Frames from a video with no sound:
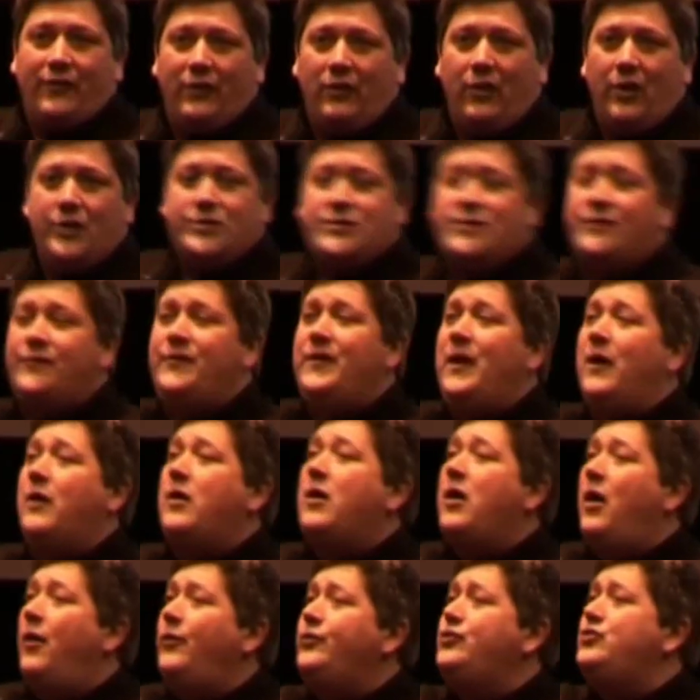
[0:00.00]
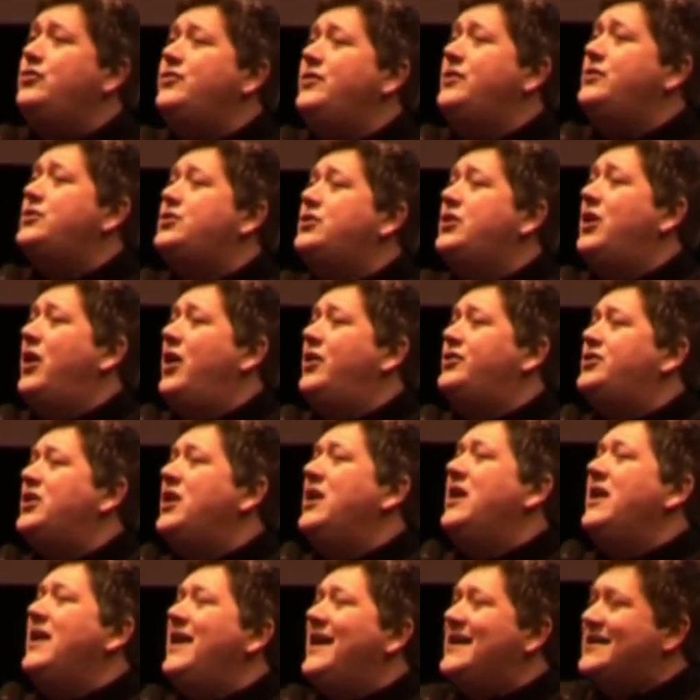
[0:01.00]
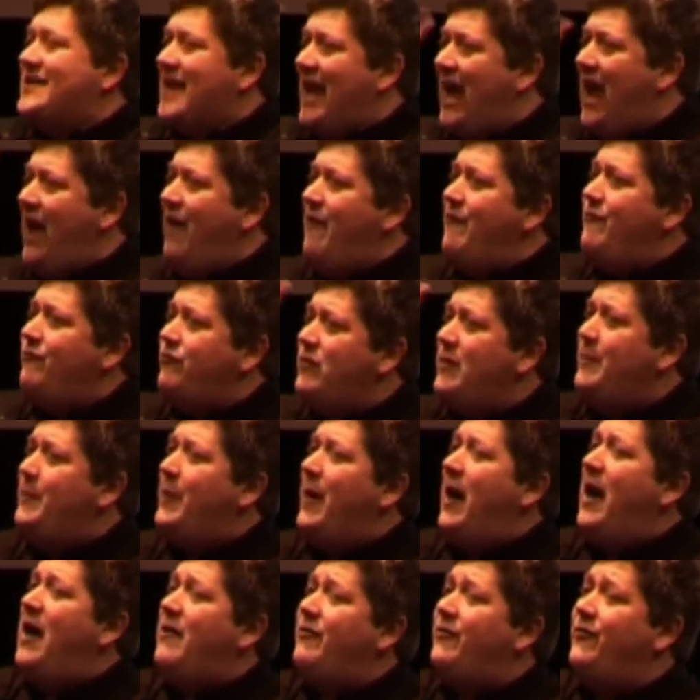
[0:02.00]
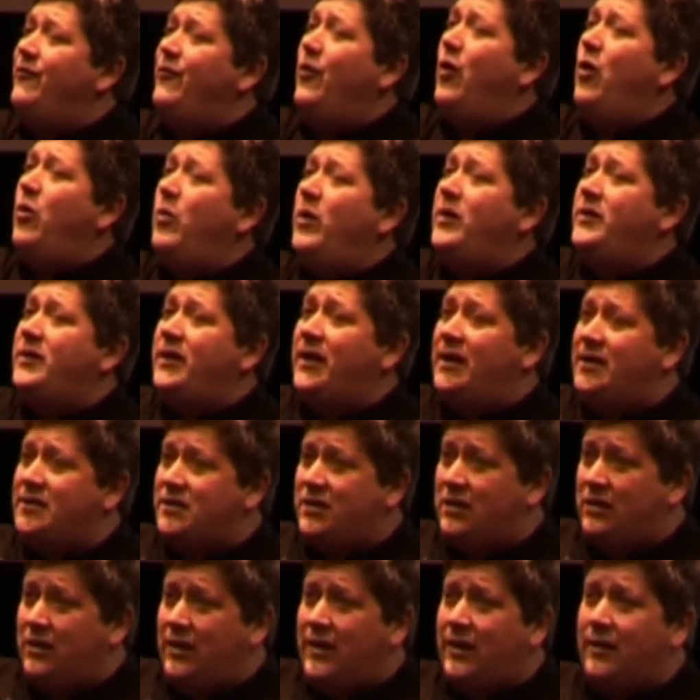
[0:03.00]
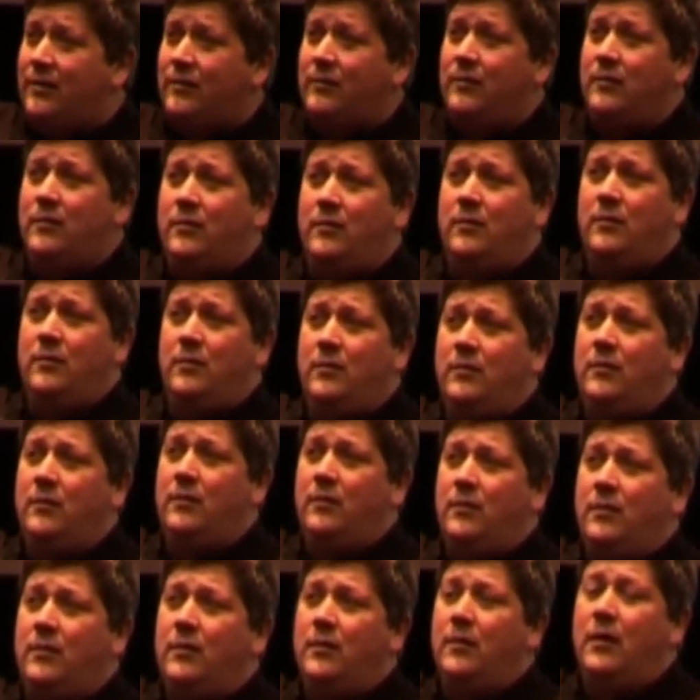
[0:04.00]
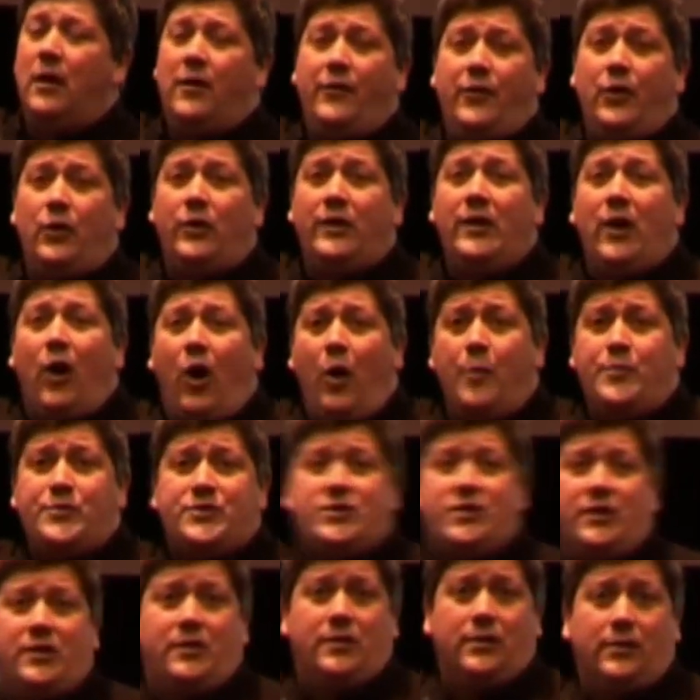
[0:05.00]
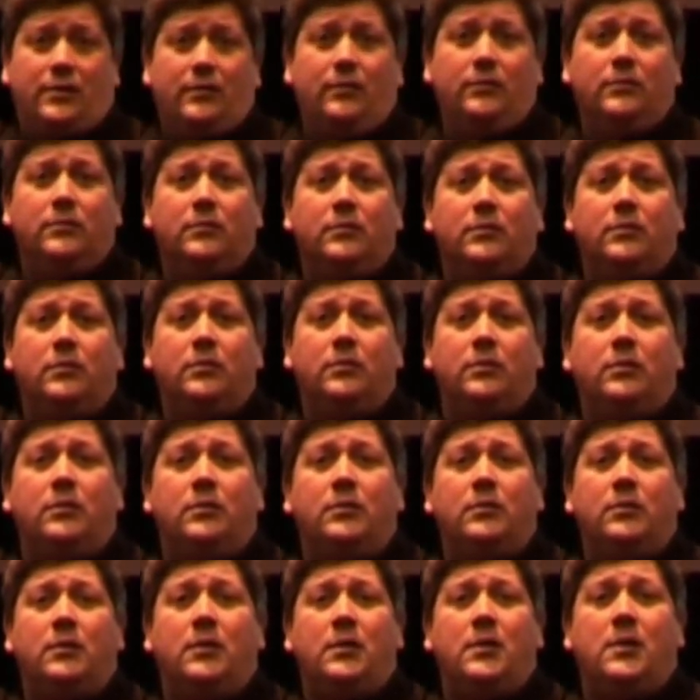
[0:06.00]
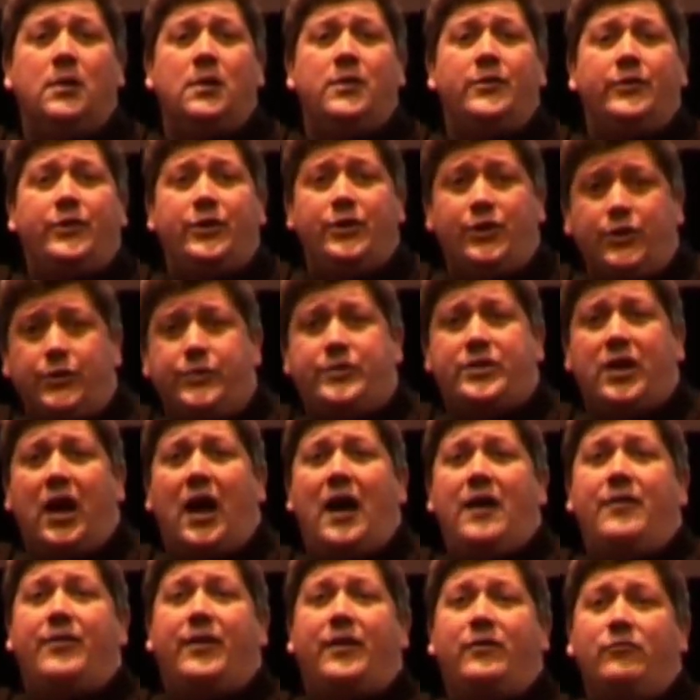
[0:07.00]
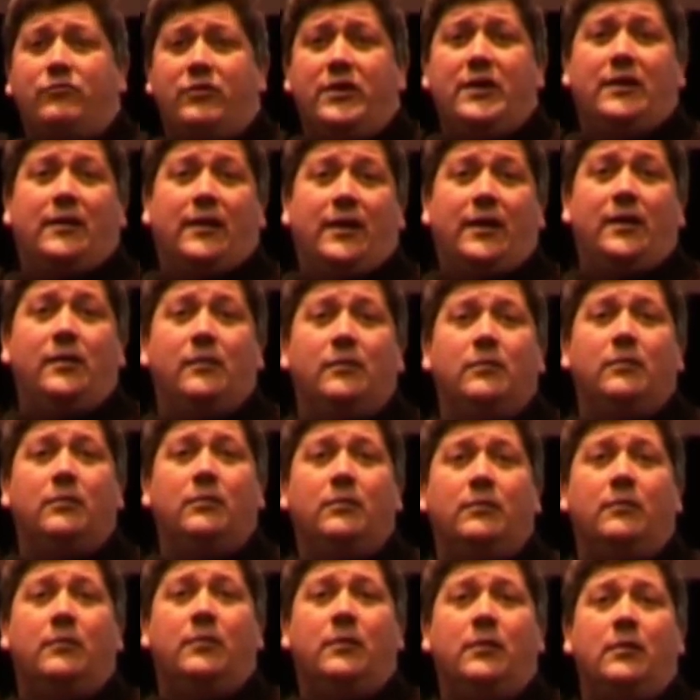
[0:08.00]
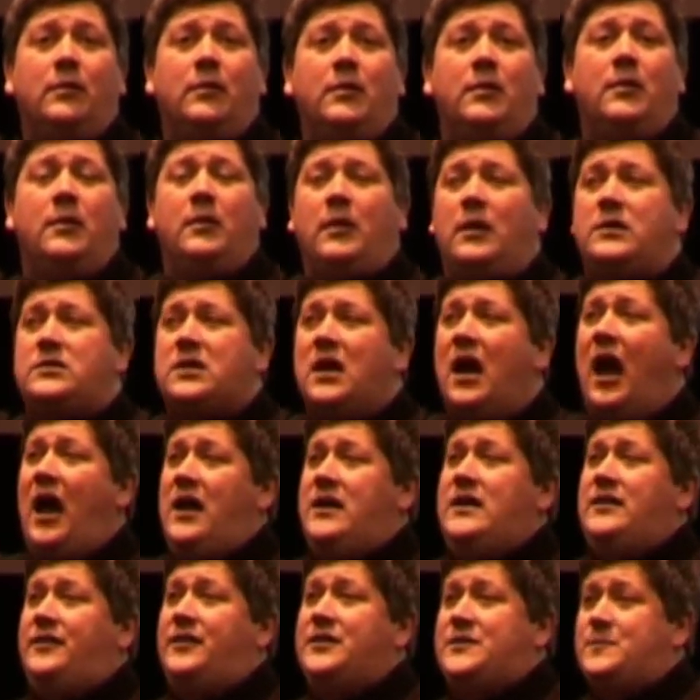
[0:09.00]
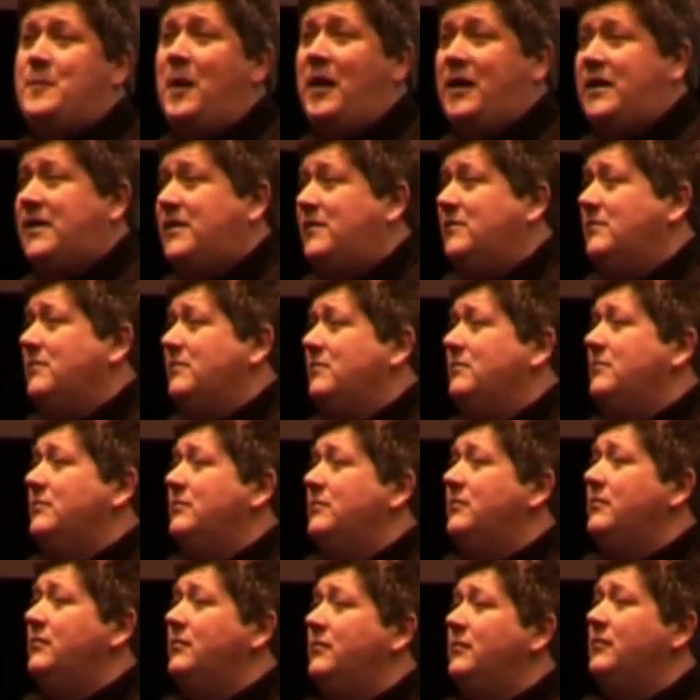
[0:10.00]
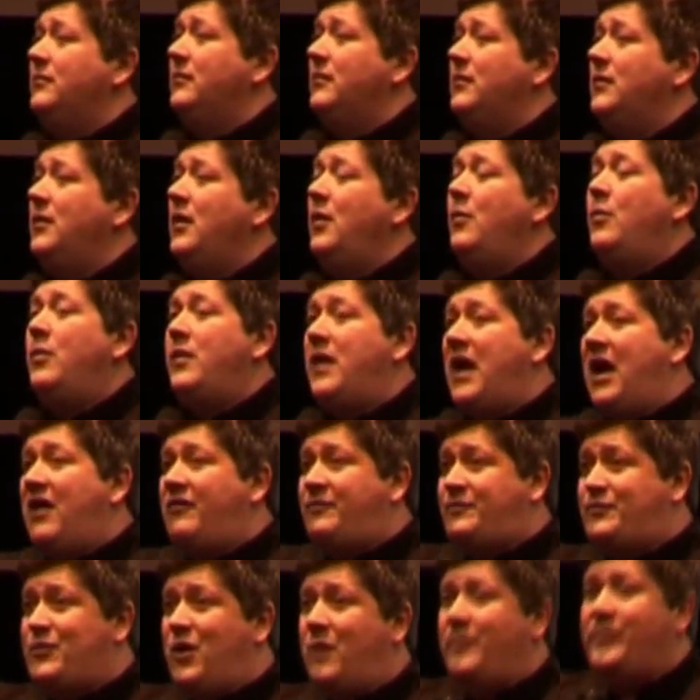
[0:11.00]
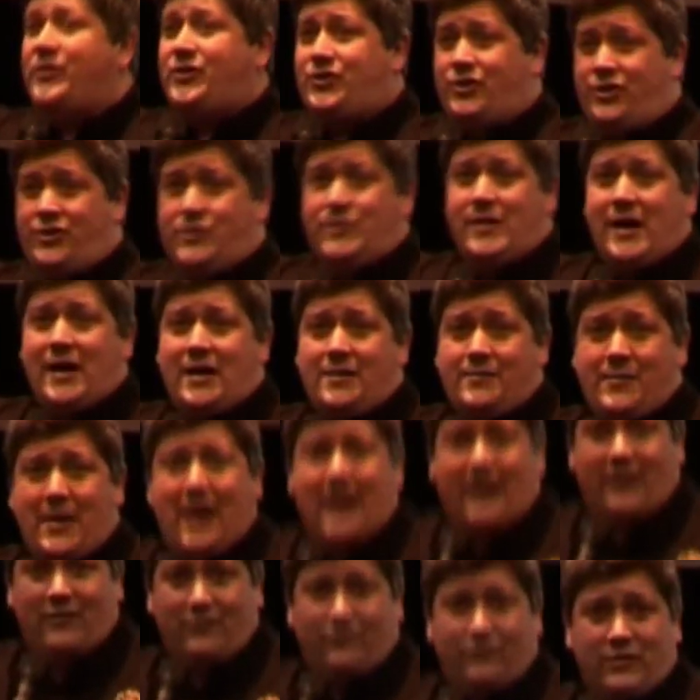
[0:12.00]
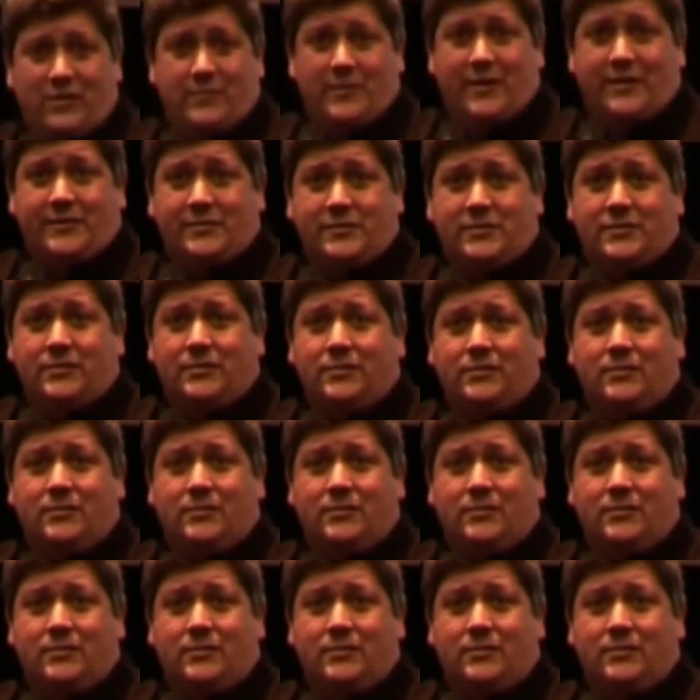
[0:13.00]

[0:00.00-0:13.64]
philosophy, our culture in this church is every path forward is clear. And the only obstacle to you tithing really is I need this money. Well, now I've promised you, you'll get it back in three months.